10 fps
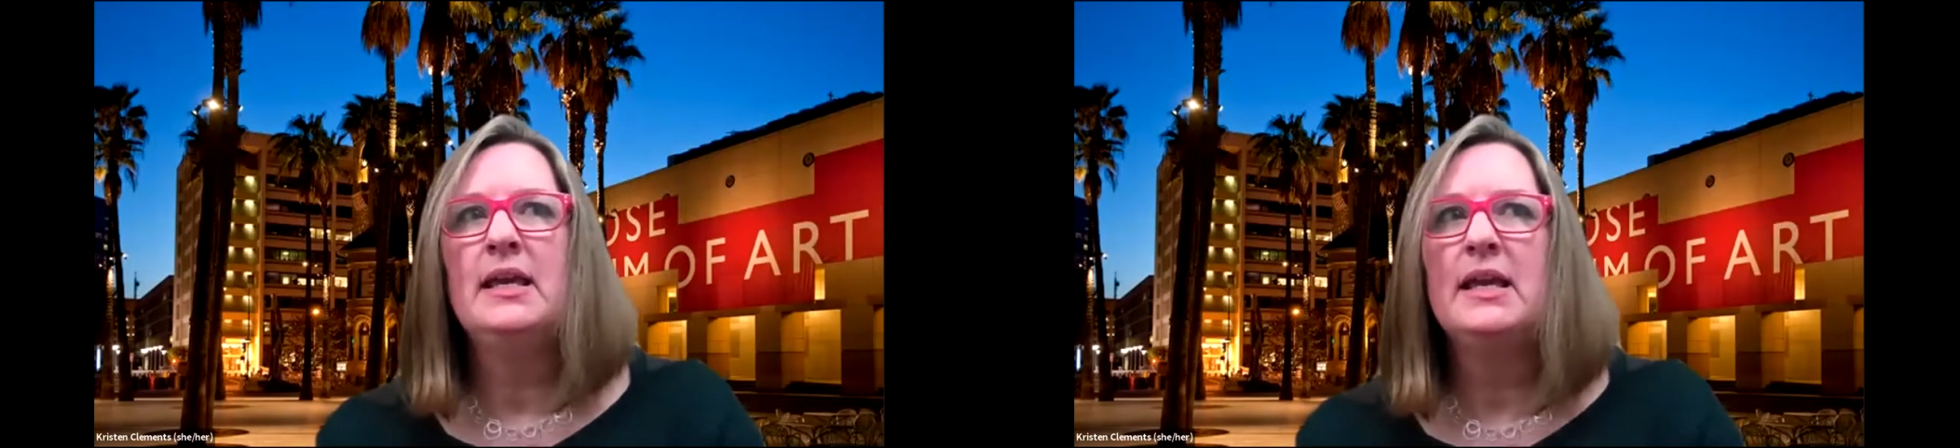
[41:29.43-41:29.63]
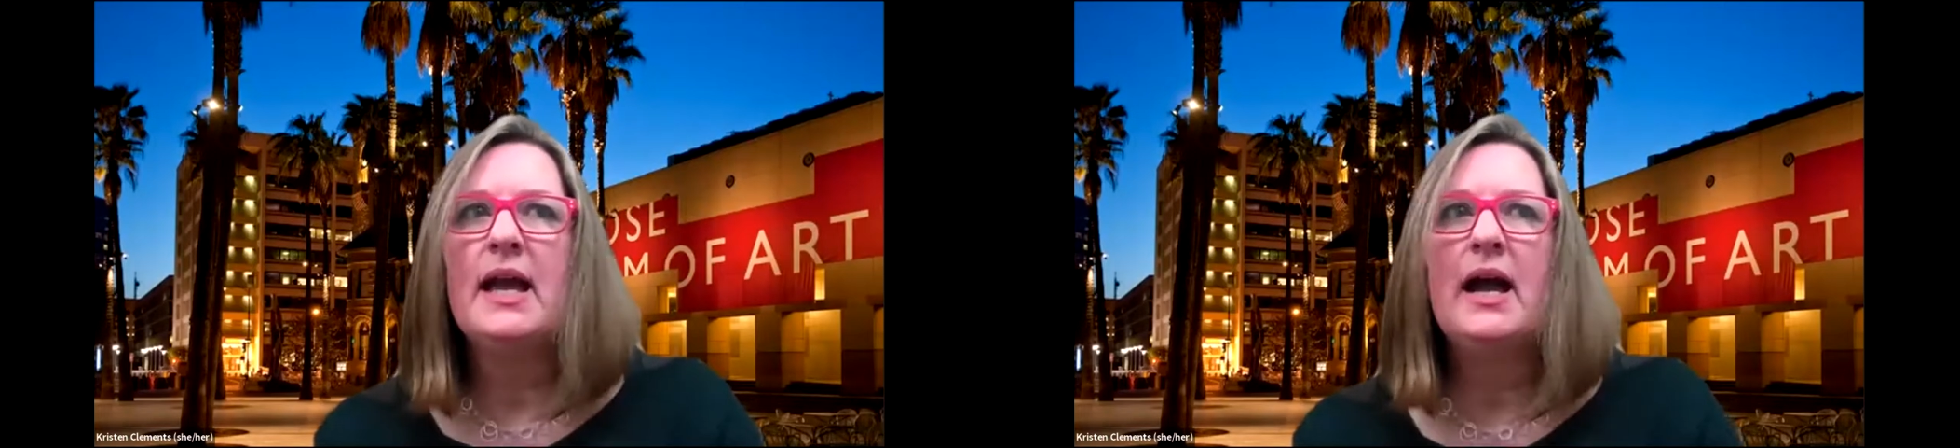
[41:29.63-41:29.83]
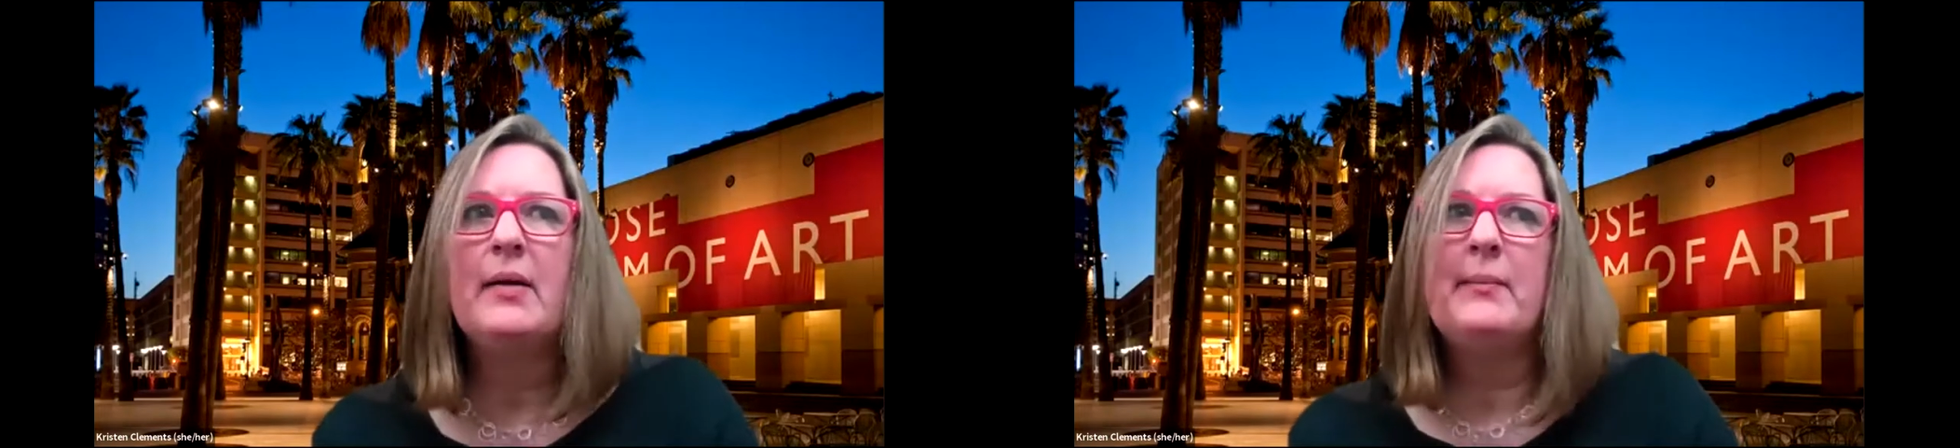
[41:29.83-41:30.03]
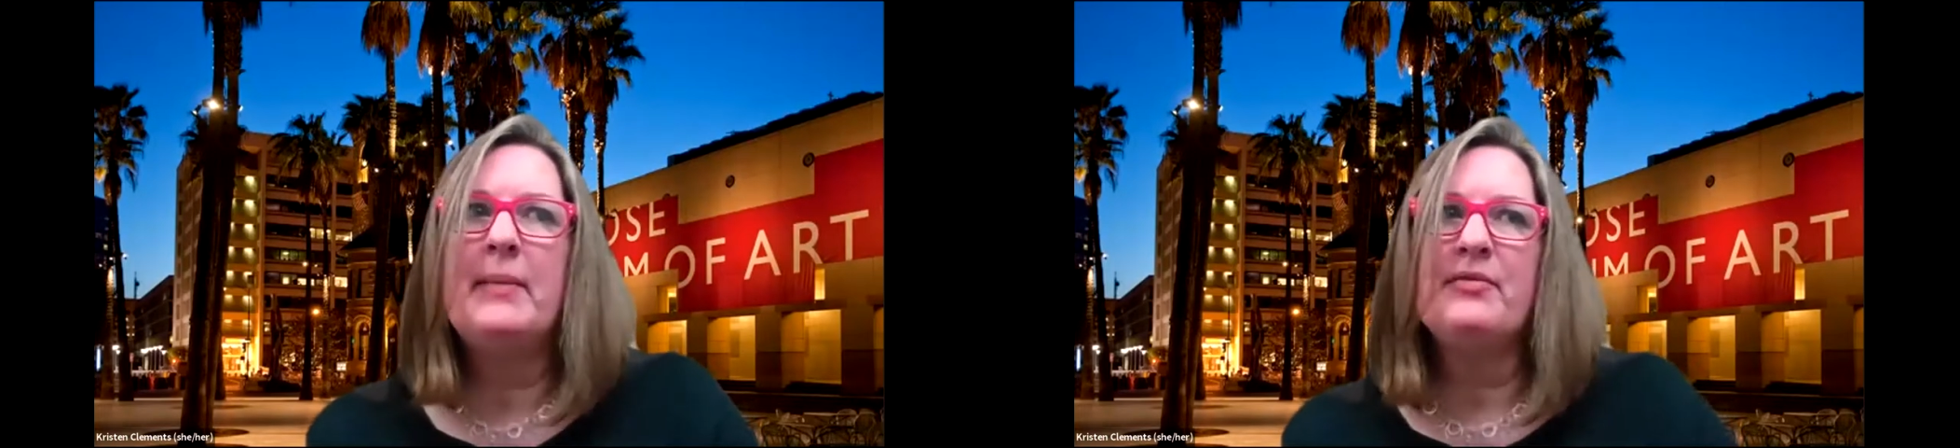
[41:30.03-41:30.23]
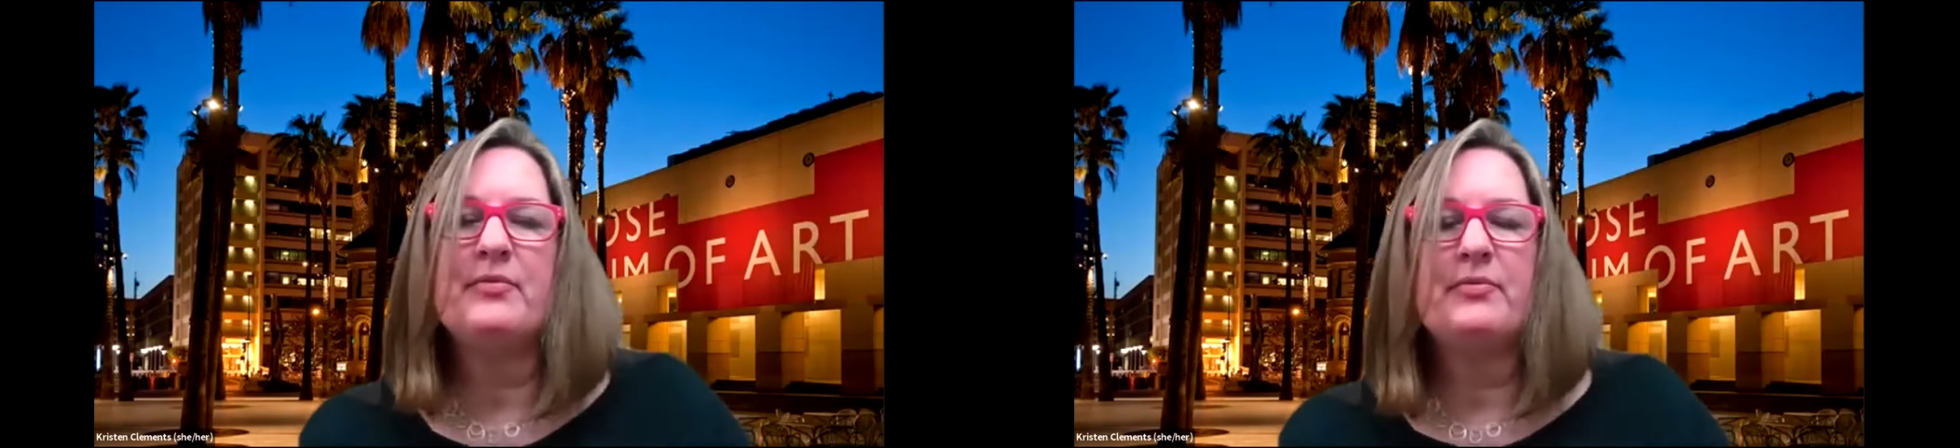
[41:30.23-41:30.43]
yeah,
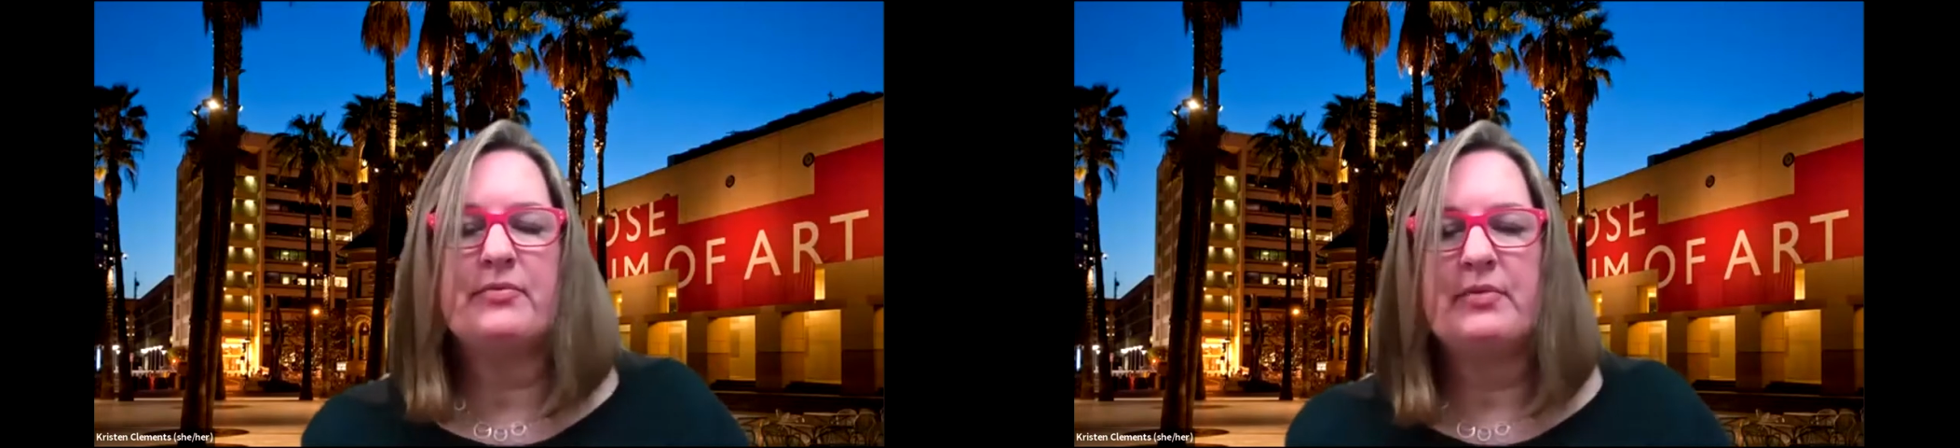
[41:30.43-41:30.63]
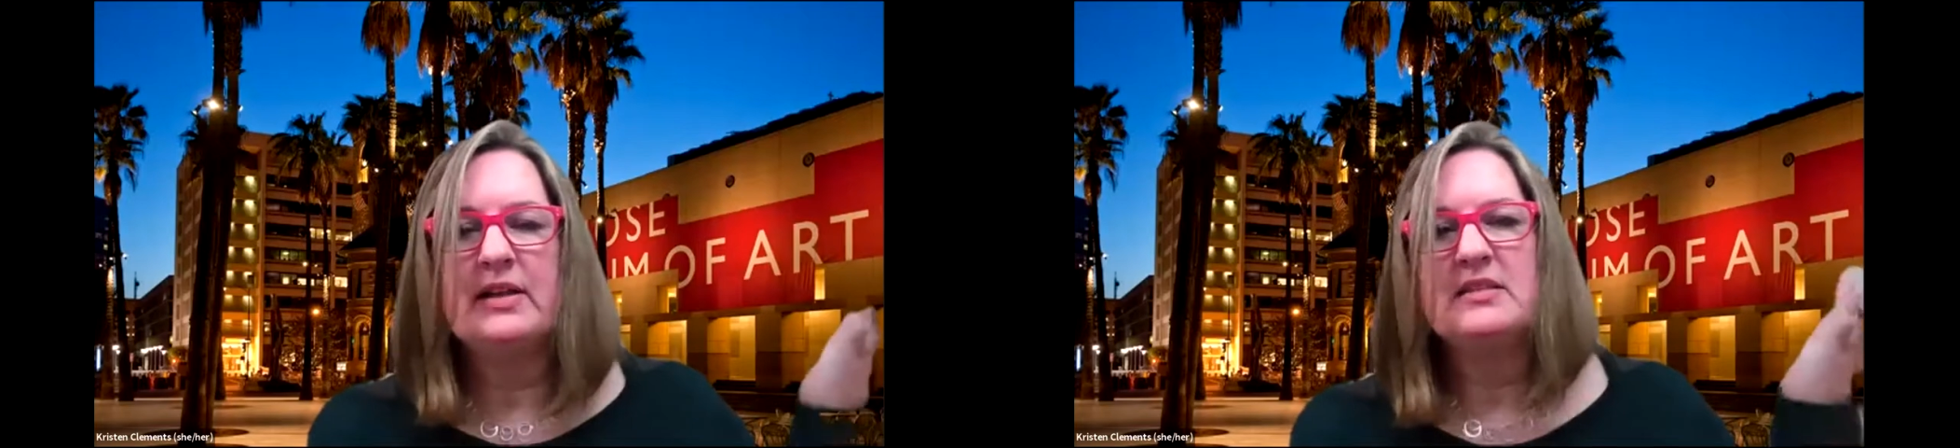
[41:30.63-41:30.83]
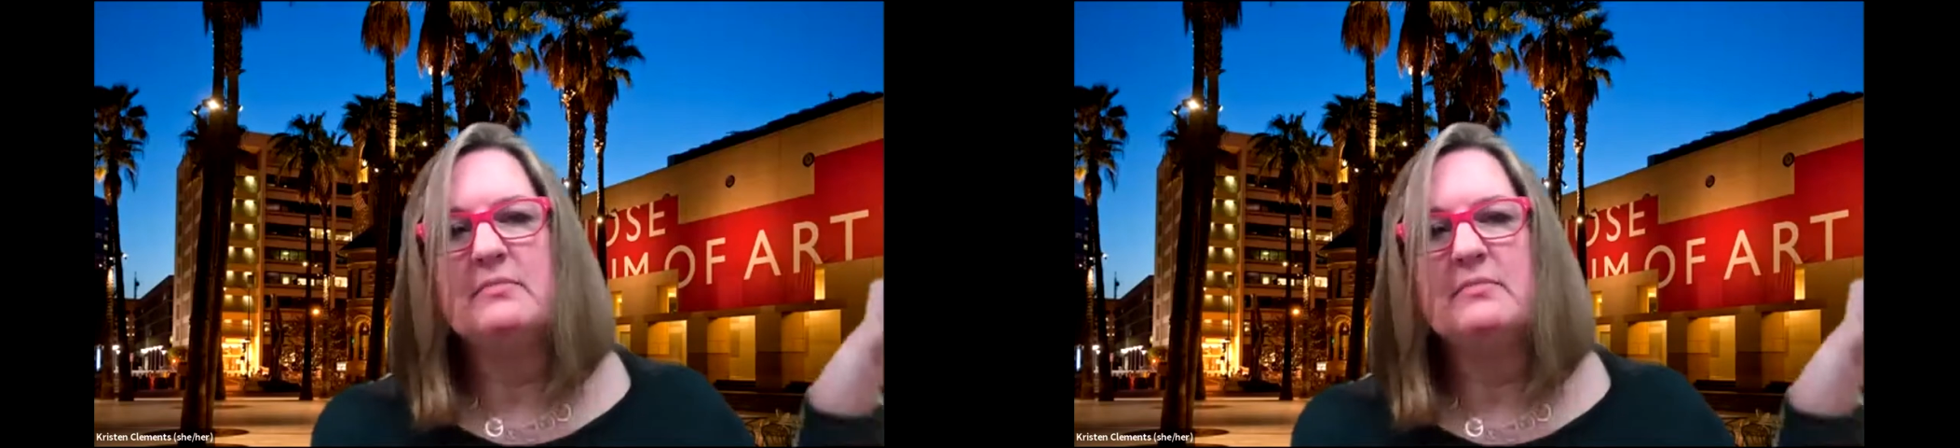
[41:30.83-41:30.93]
my friends